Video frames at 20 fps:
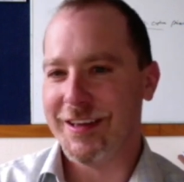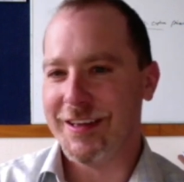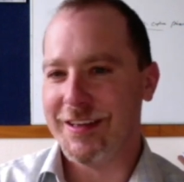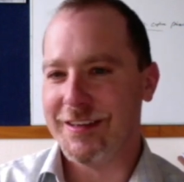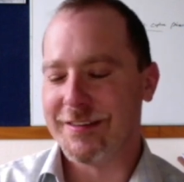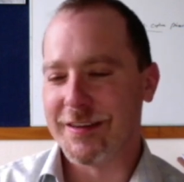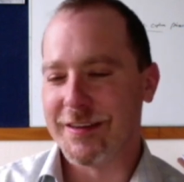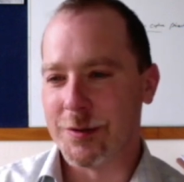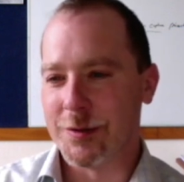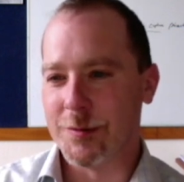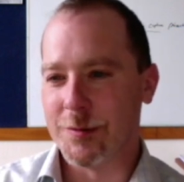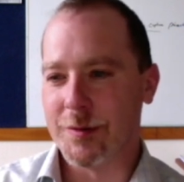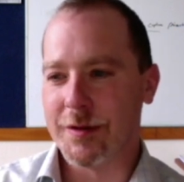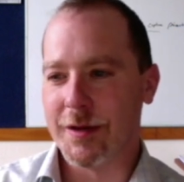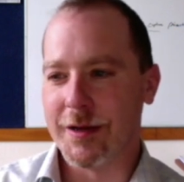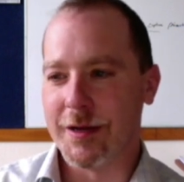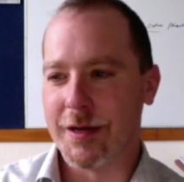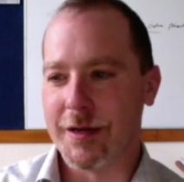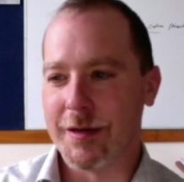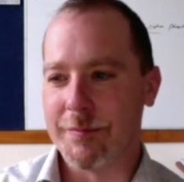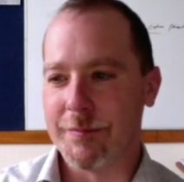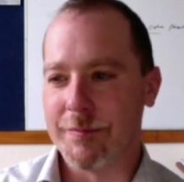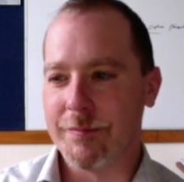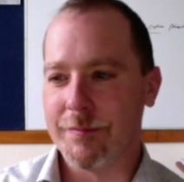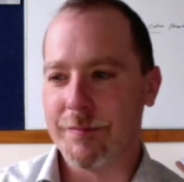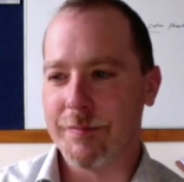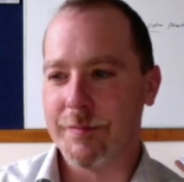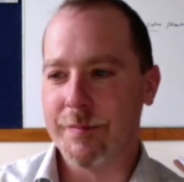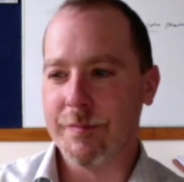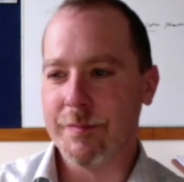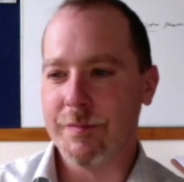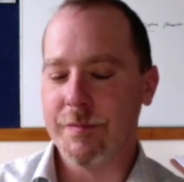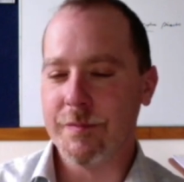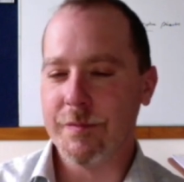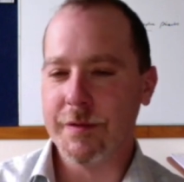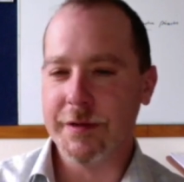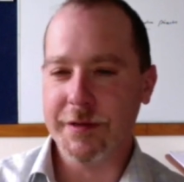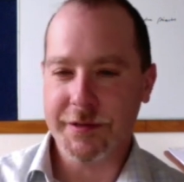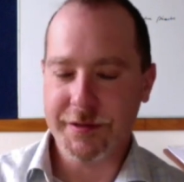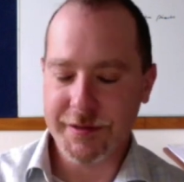So
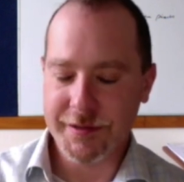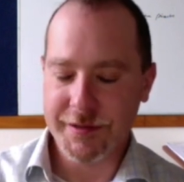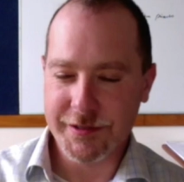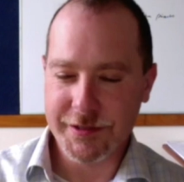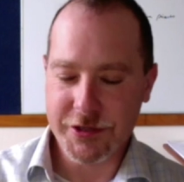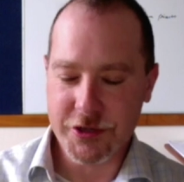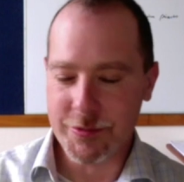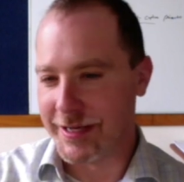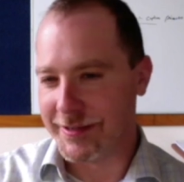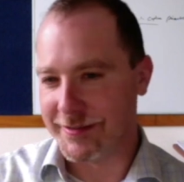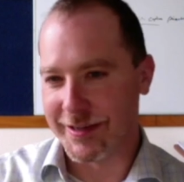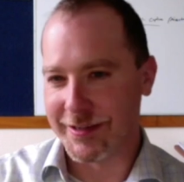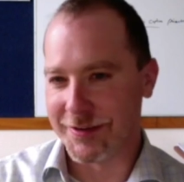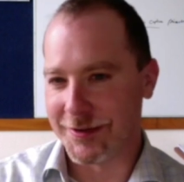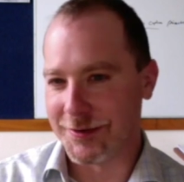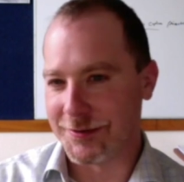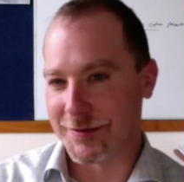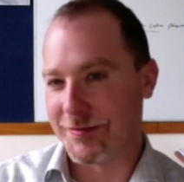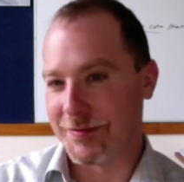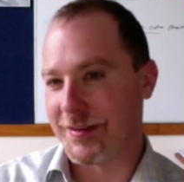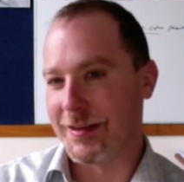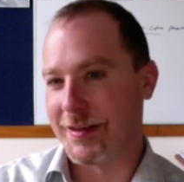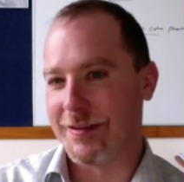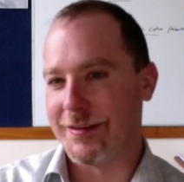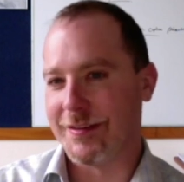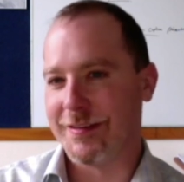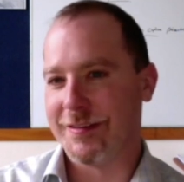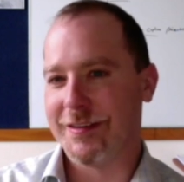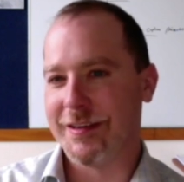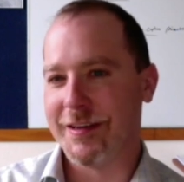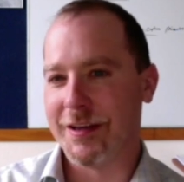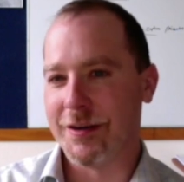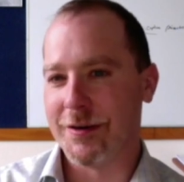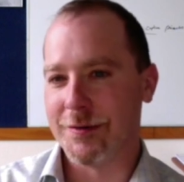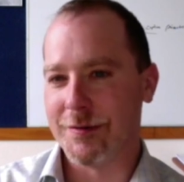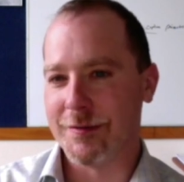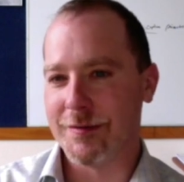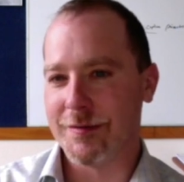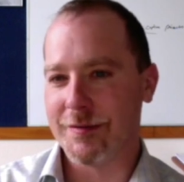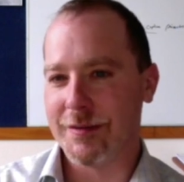you might say, Joseph, that
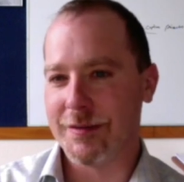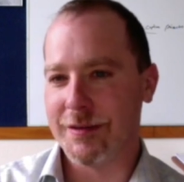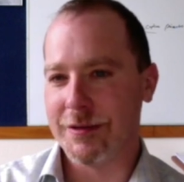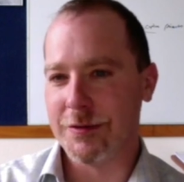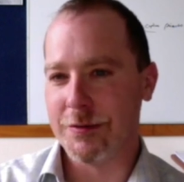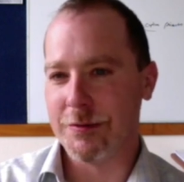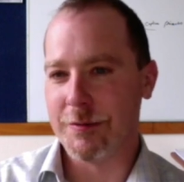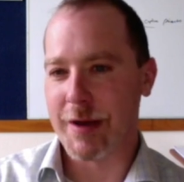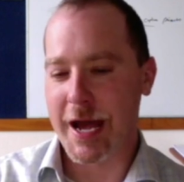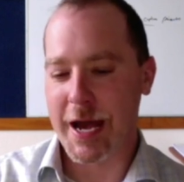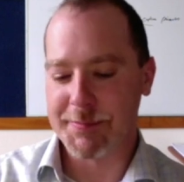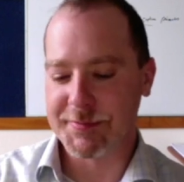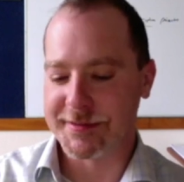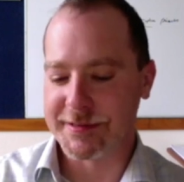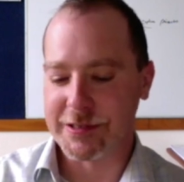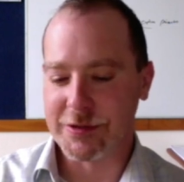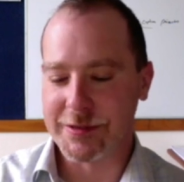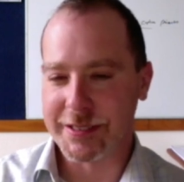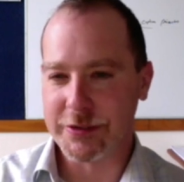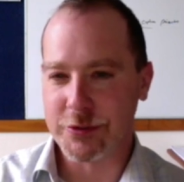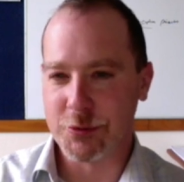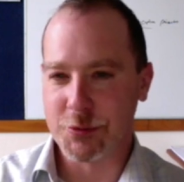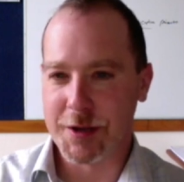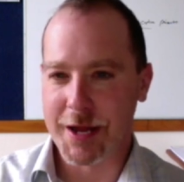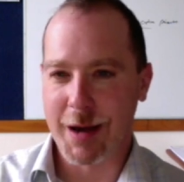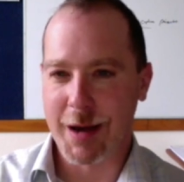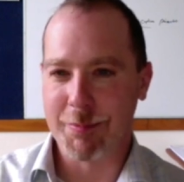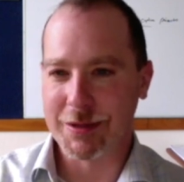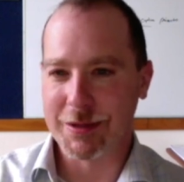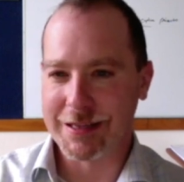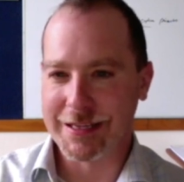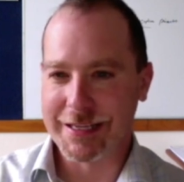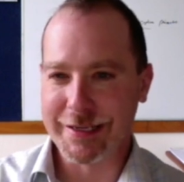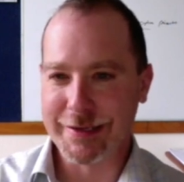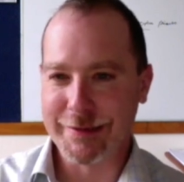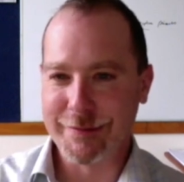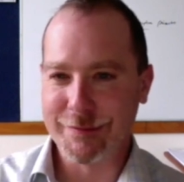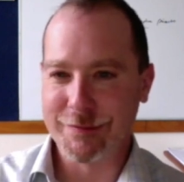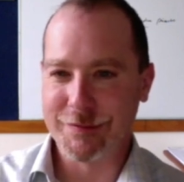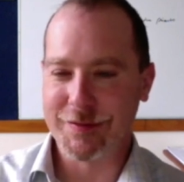you absolutely do not
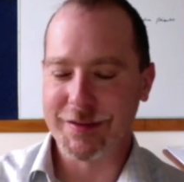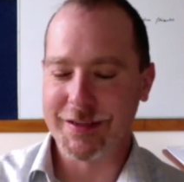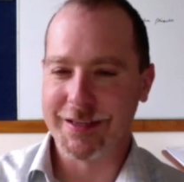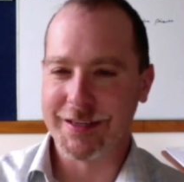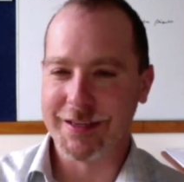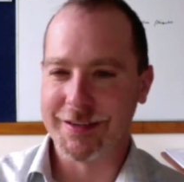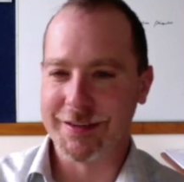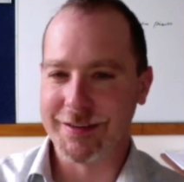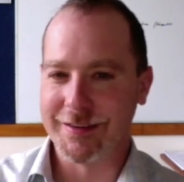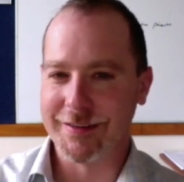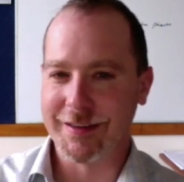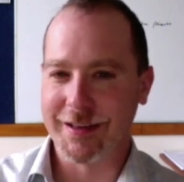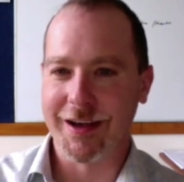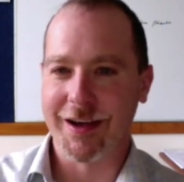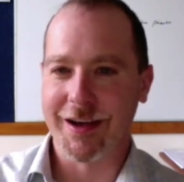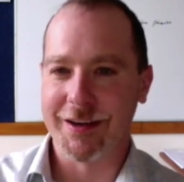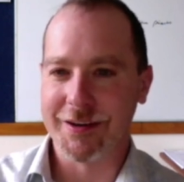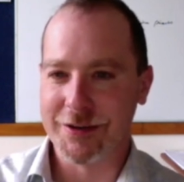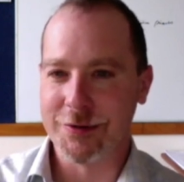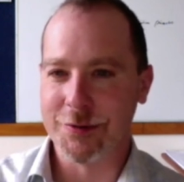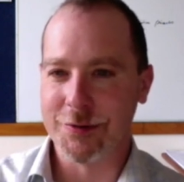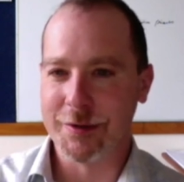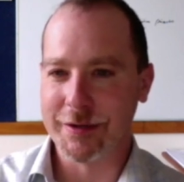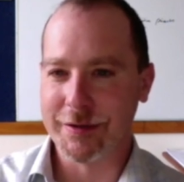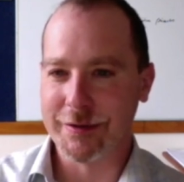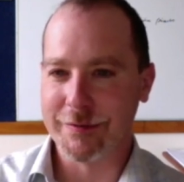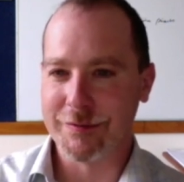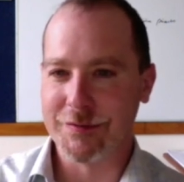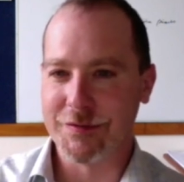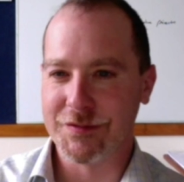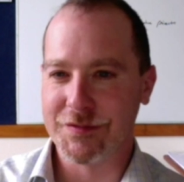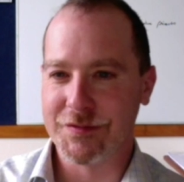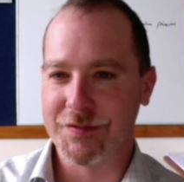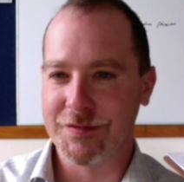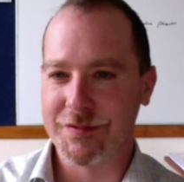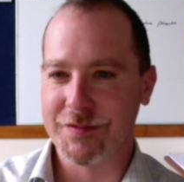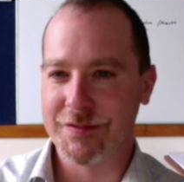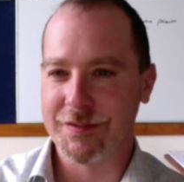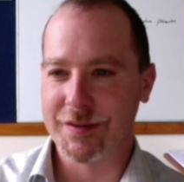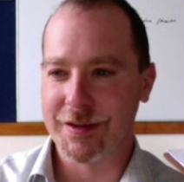believe in the continuity of
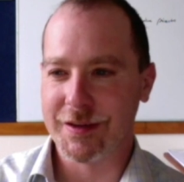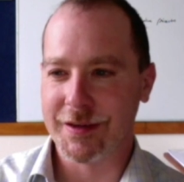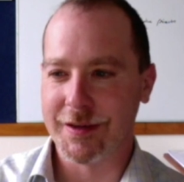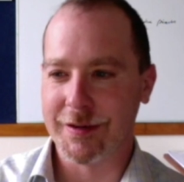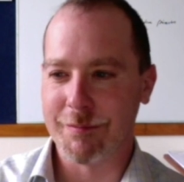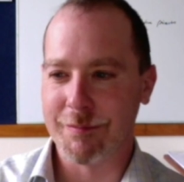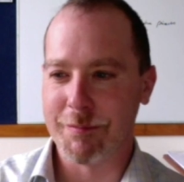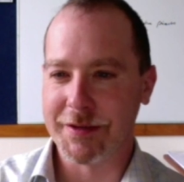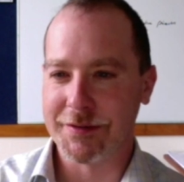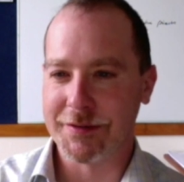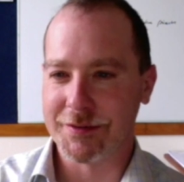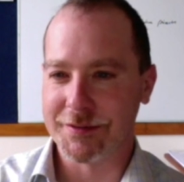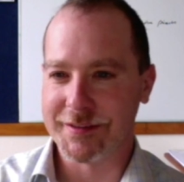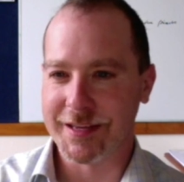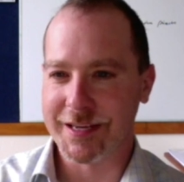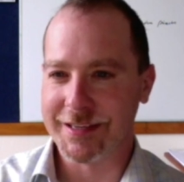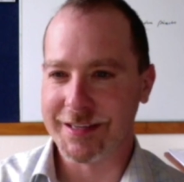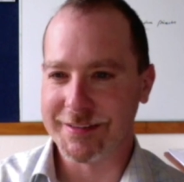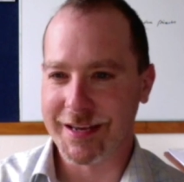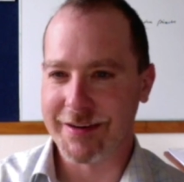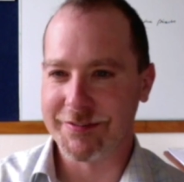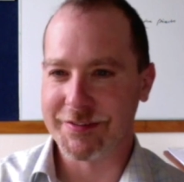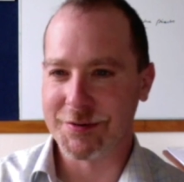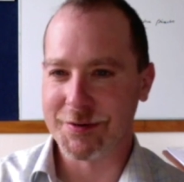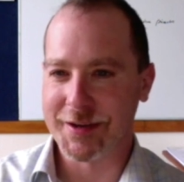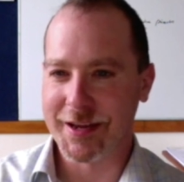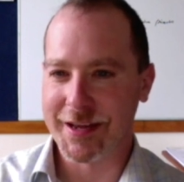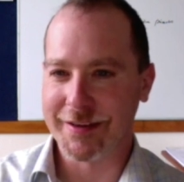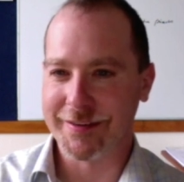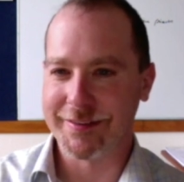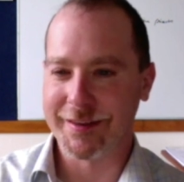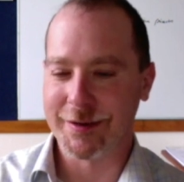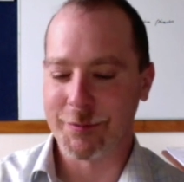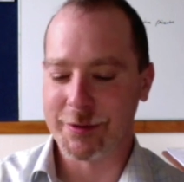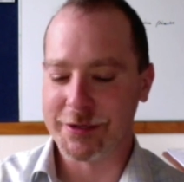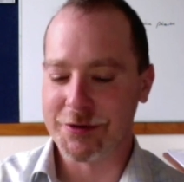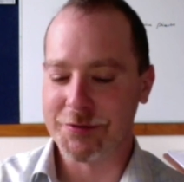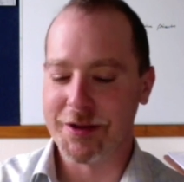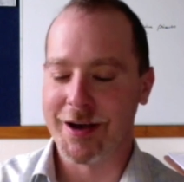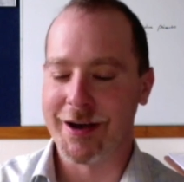mental states after death, that
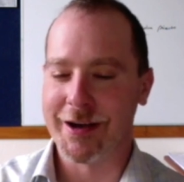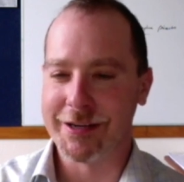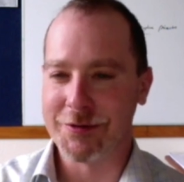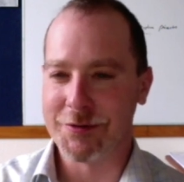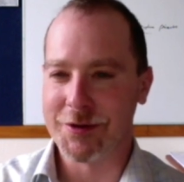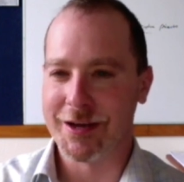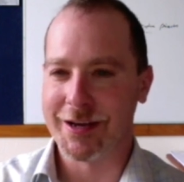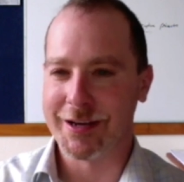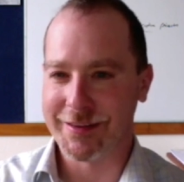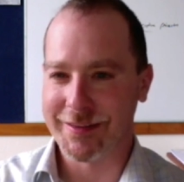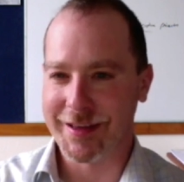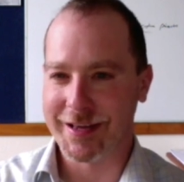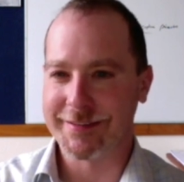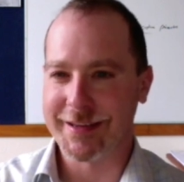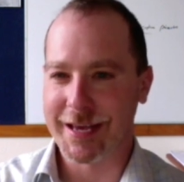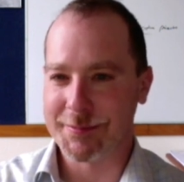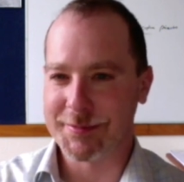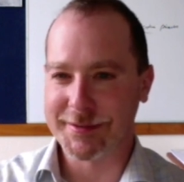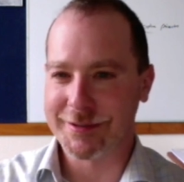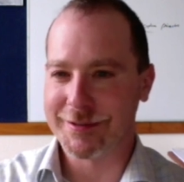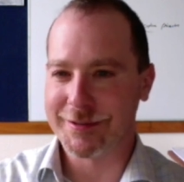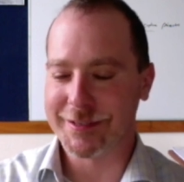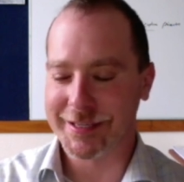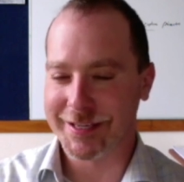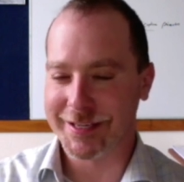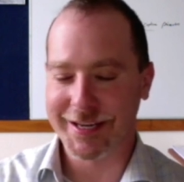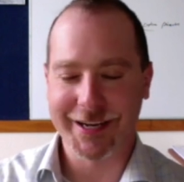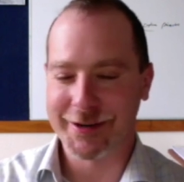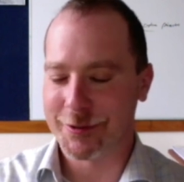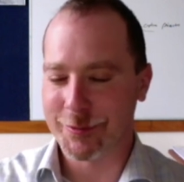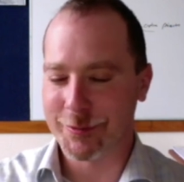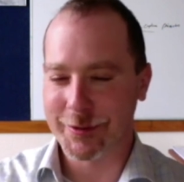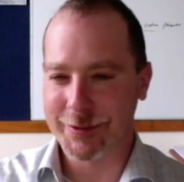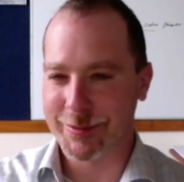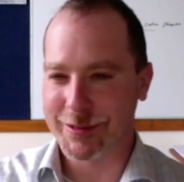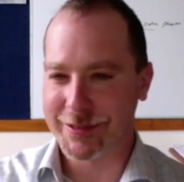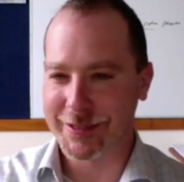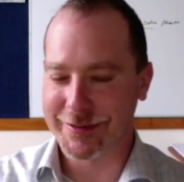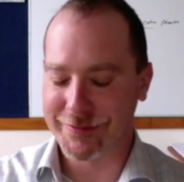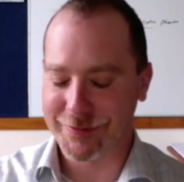when you die, and that's absolutely it. I don't know what you
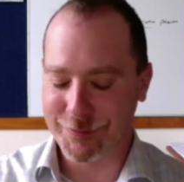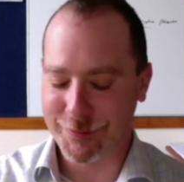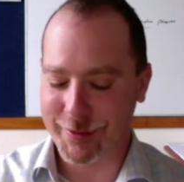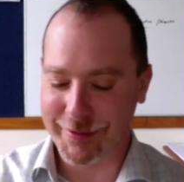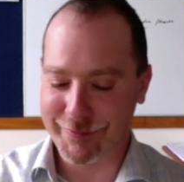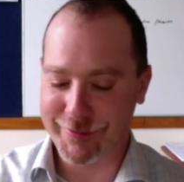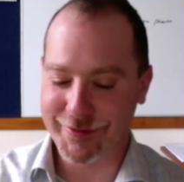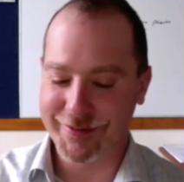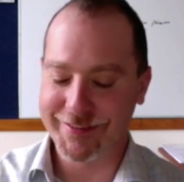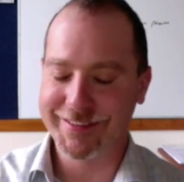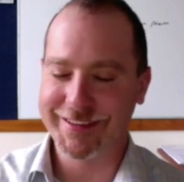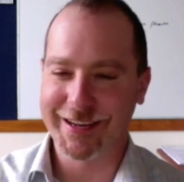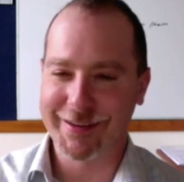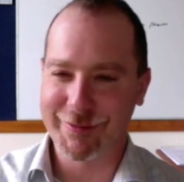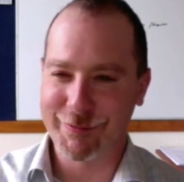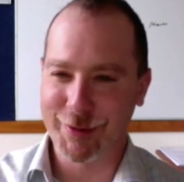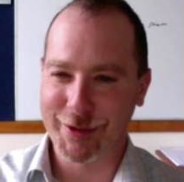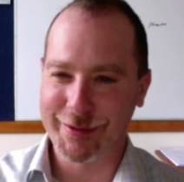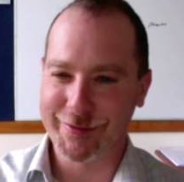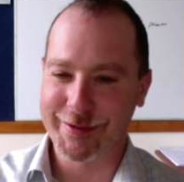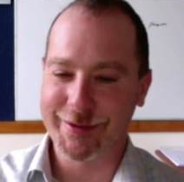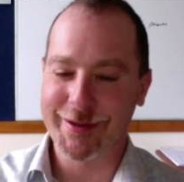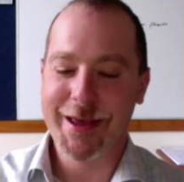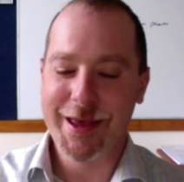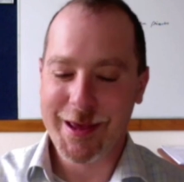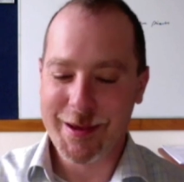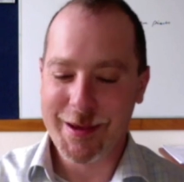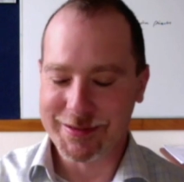believe, whatever. It's kind of irrelevant.